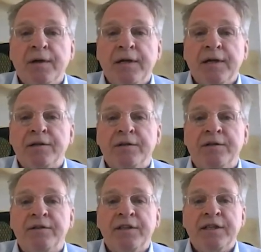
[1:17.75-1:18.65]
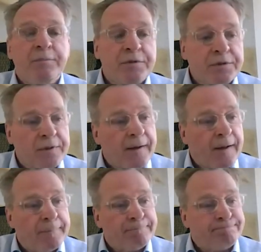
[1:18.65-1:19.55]
Leaders and teams
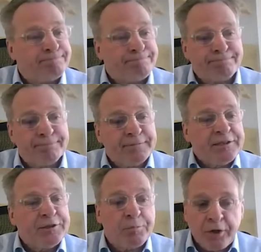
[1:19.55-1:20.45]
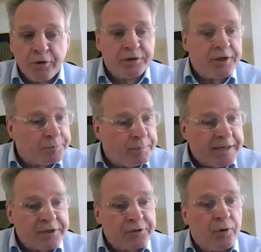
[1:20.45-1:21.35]
um, need to prioritize
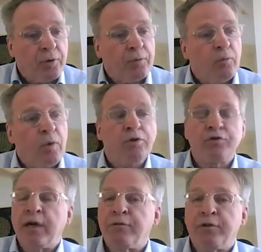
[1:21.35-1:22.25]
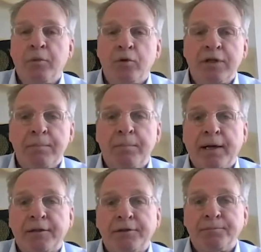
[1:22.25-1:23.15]
based on what will drive the most
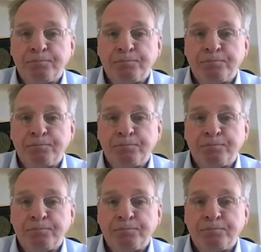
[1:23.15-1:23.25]
impact.